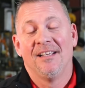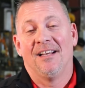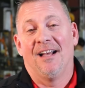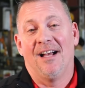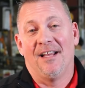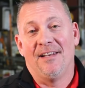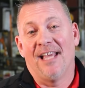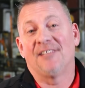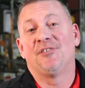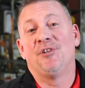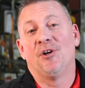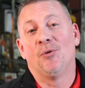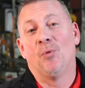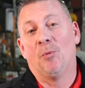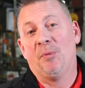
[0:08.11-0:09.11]
Uh, next
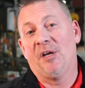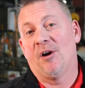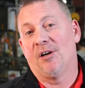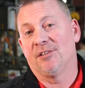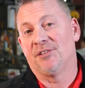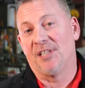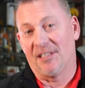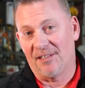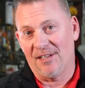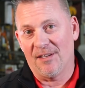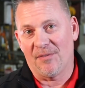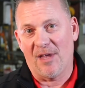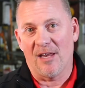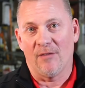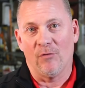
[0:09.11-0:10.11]
year will be our
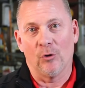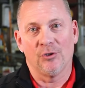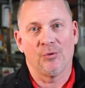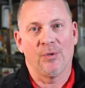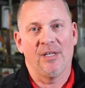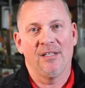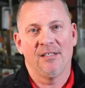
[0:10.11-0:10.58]
60th anniversary.